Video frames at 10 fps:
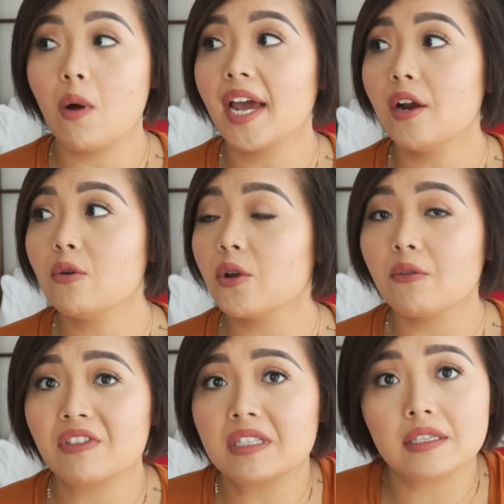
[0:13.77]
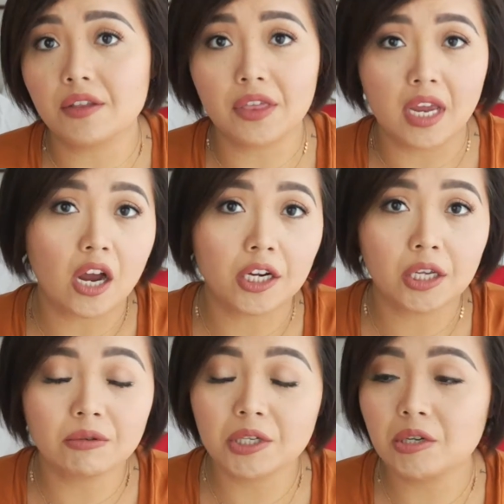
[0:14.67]
I don't know if this is a thing on
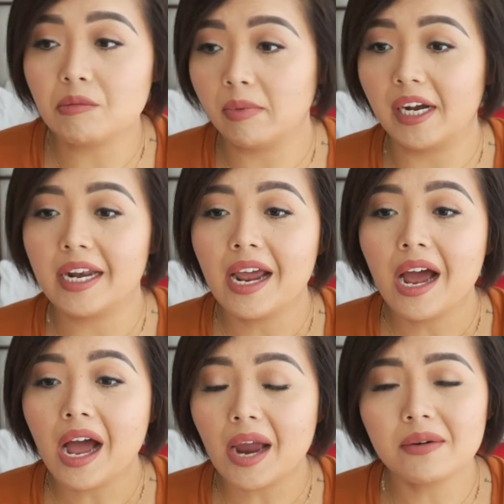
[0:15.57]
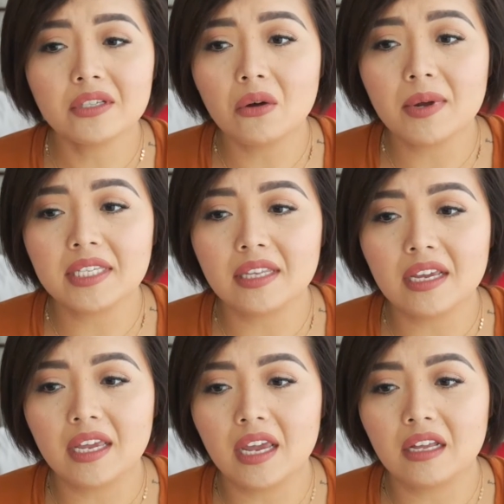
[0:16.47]
YouTube, but I was always
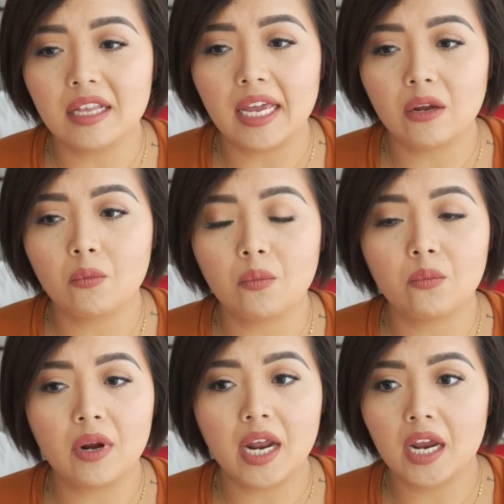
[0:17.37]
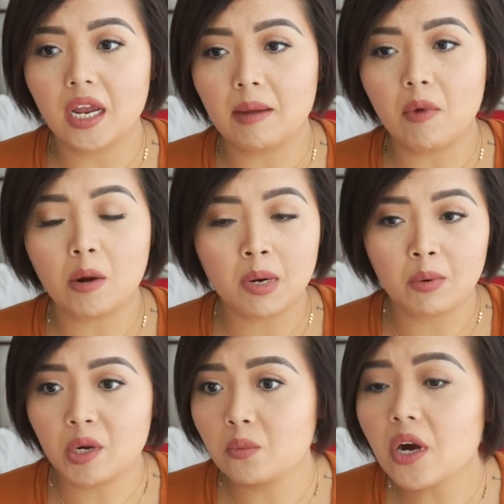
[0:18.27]
thinking, like, when I am on my
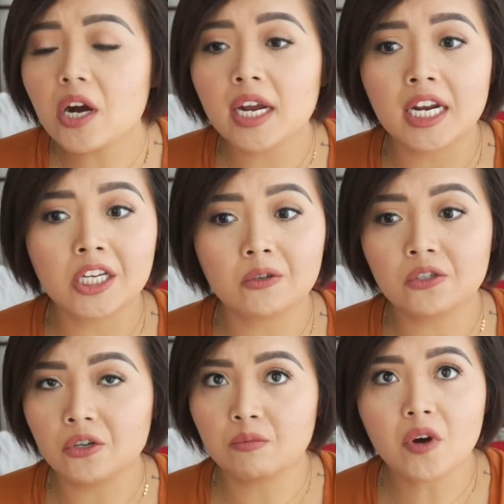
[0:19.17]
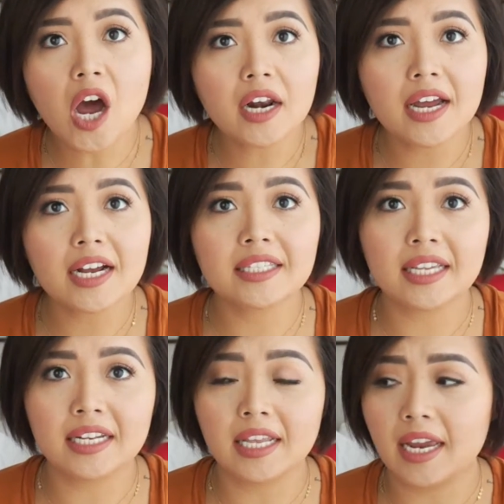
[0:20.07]
way to work and I use certain products
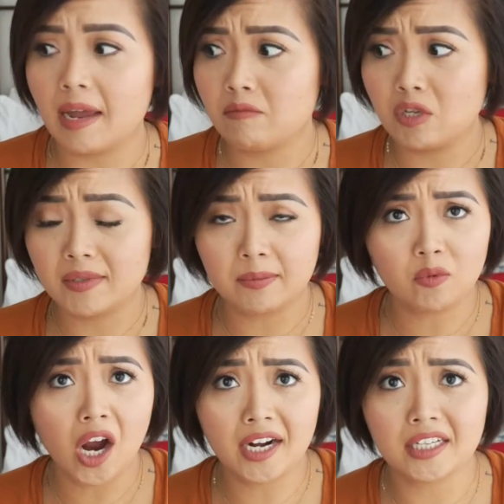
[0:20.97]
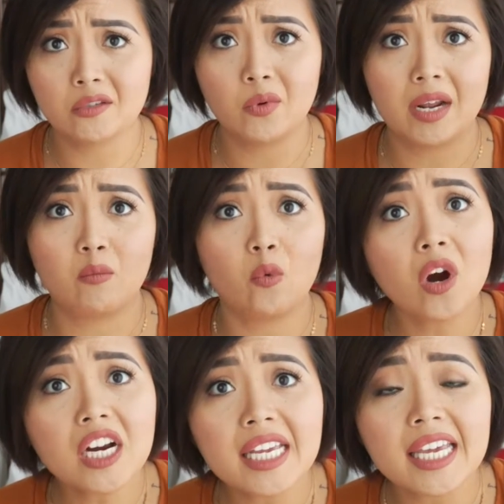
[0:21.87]
and like I'm using products when I'm
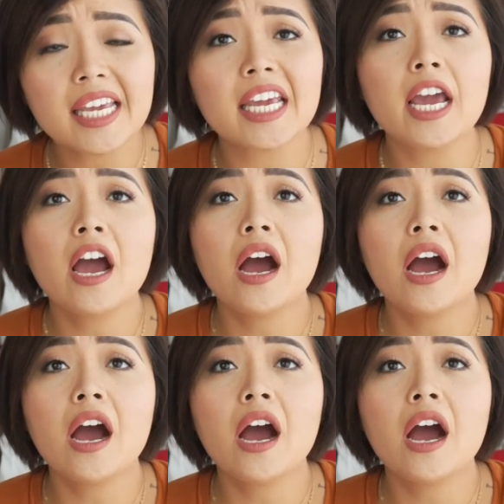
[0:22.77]
working,